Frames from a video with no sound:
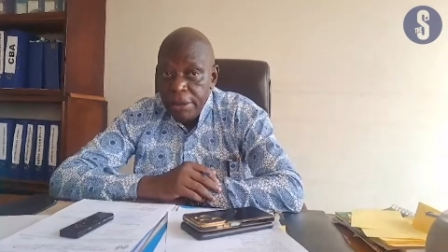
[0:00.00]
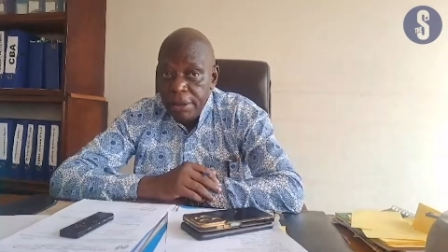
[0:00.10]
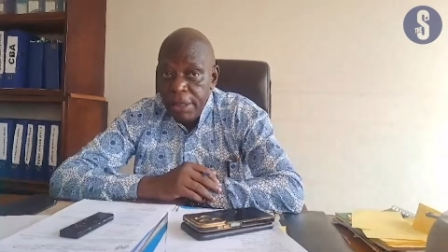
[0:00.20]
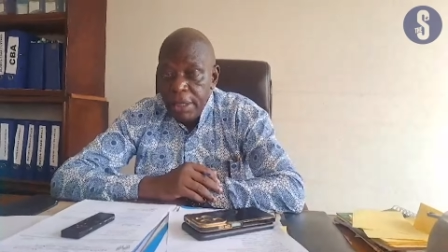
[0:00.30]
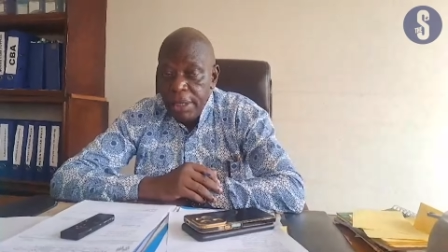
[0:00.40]

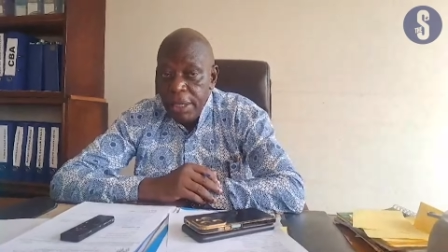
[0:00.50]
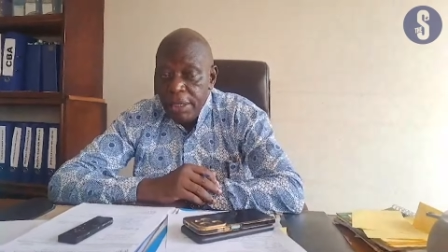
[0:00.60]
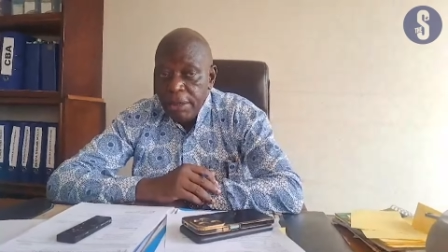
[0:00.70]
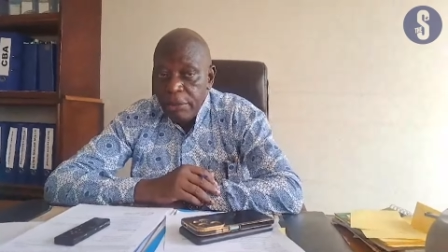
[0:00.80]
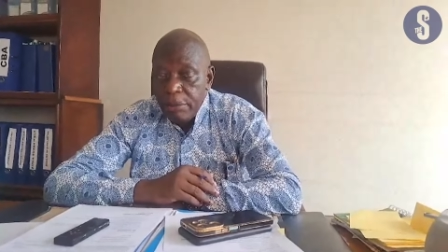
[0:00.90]
that they are
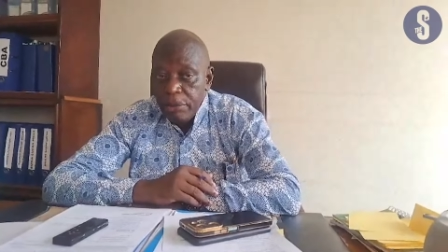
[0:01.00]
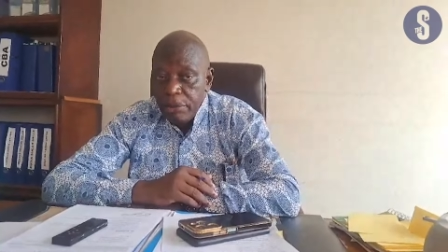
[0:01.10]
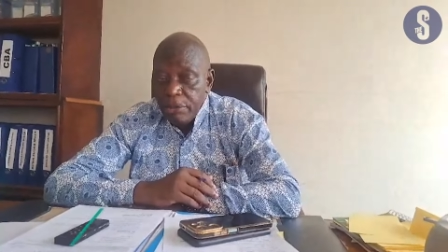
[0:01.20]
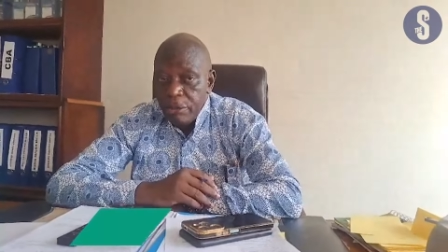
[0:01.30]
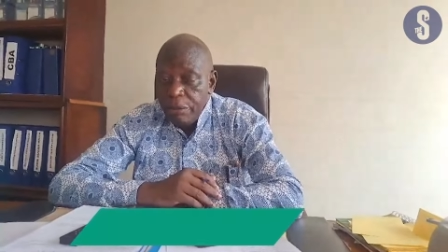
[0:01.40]

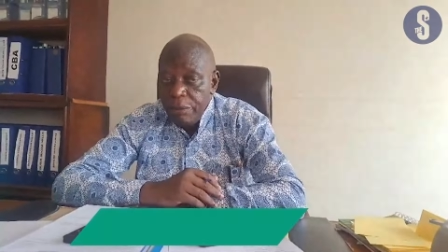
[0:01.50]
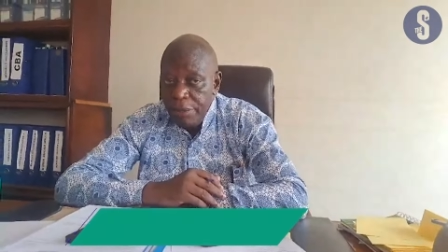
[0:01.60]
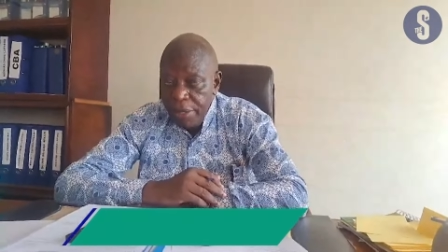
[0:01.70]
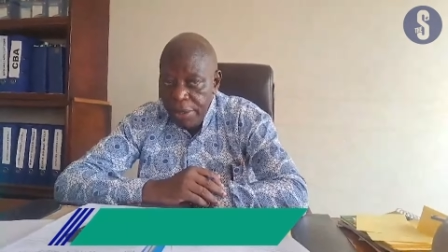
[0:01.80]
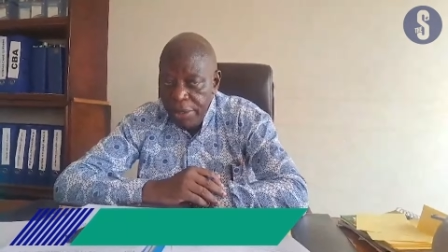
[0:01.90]
supposed to be
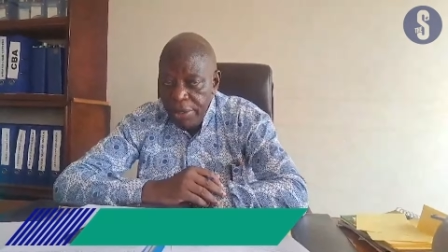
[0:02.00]
paid